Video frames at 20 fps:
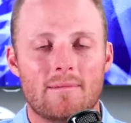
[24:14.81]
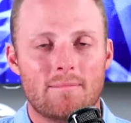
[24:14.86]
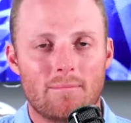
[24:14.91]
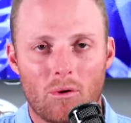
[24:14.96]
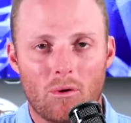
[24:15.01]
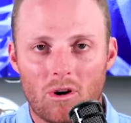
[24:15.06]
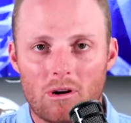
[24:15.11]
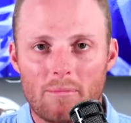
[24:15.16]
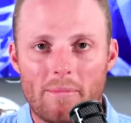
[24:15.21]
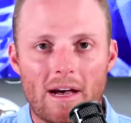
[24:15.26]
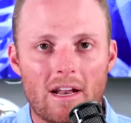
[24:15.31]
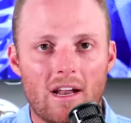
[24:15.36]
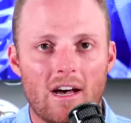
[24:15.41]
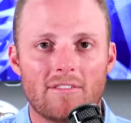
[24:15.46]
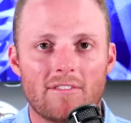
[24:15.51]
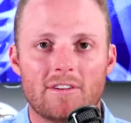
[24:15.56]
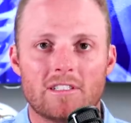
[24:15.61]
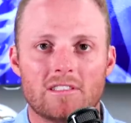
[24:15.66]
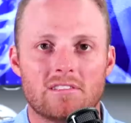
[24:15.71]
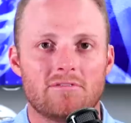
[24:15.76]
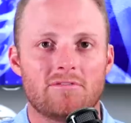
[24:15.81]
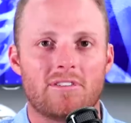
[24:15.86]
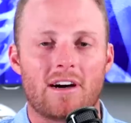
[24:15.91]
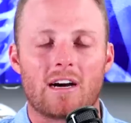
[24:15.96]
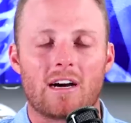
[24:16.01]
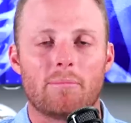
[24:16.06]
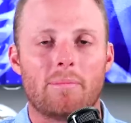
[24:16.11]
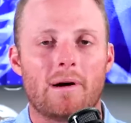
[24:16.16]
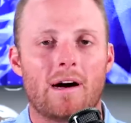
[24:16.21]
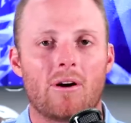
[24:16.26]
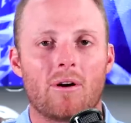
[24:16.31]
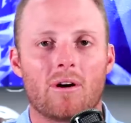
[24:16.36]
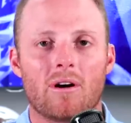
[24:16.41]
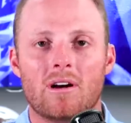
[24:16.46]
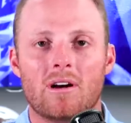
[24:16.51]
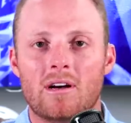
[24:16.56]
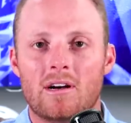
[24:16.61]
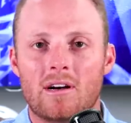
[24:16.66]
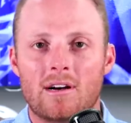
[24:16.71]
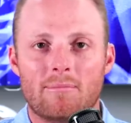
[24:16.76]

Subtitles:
more about offensive firepower,